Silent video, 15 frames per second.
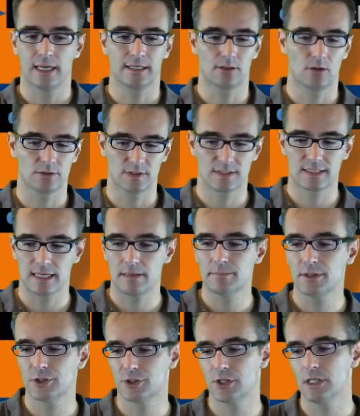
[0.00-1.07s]
And on the same
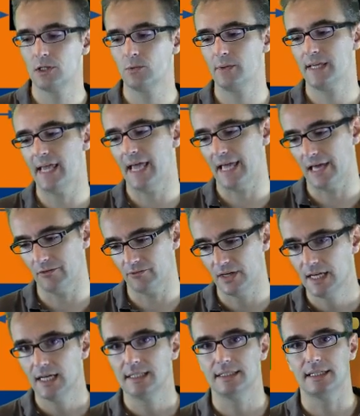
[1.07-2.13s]
machine, we have
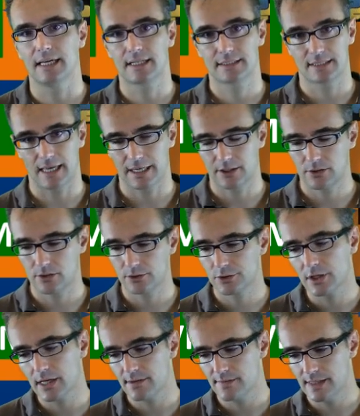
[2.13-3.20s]
the executor
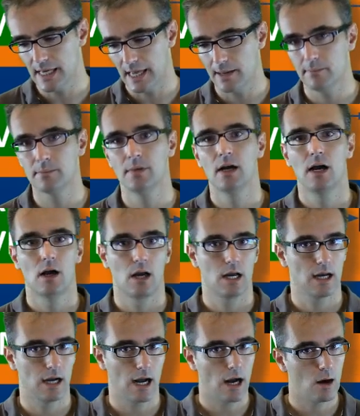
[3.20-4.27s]
JVM,
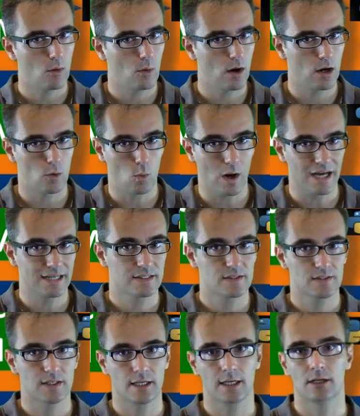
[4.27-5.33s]
our one
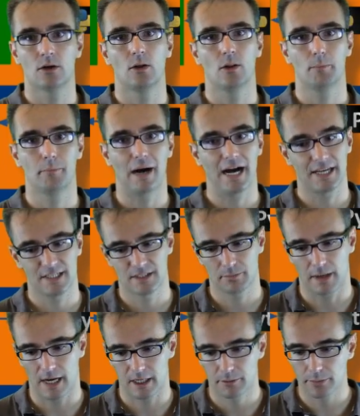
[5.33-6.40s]
single
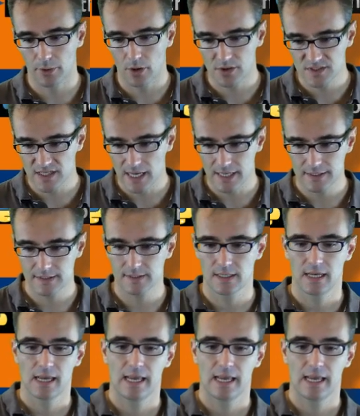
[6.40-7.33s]
PySpark process,